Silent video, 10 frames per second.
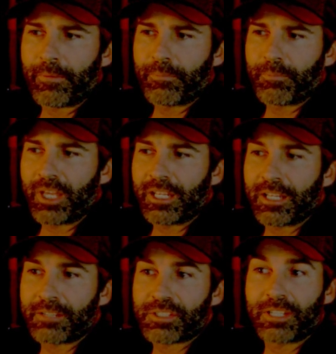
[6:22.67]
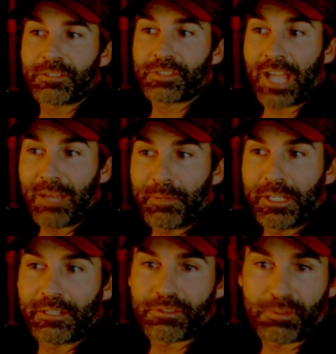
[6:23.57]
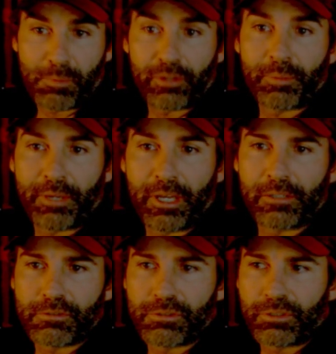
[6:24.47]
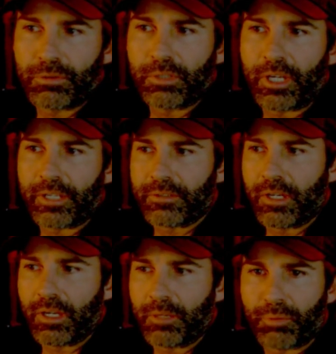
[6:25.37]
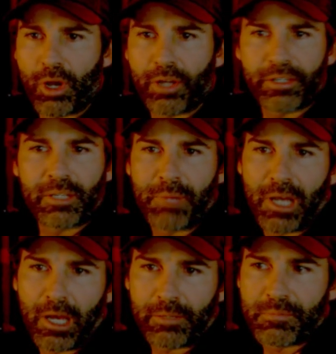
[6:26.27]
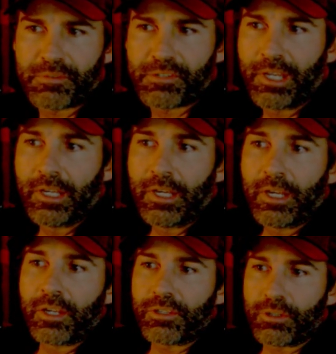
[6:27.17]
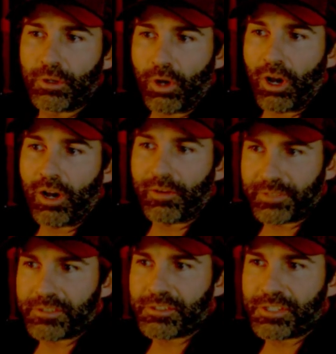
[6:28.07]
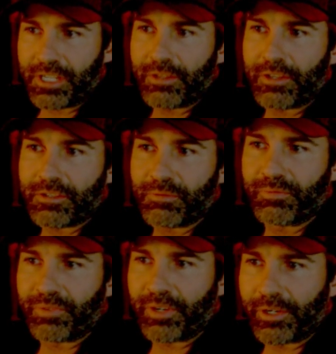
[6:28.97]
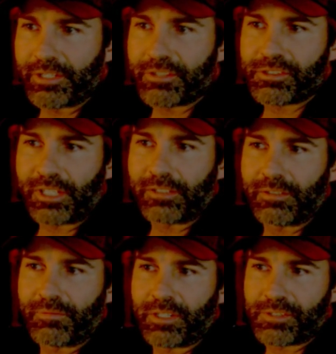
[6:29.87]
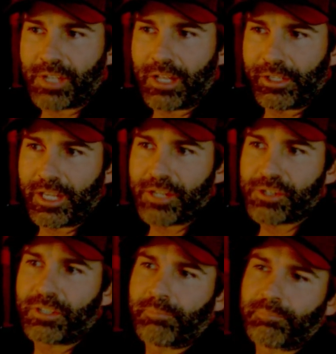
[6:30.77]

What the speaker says: and it's common in some other patterns too, like the broadening bottoms. You'll often see this very distinctive consolidation,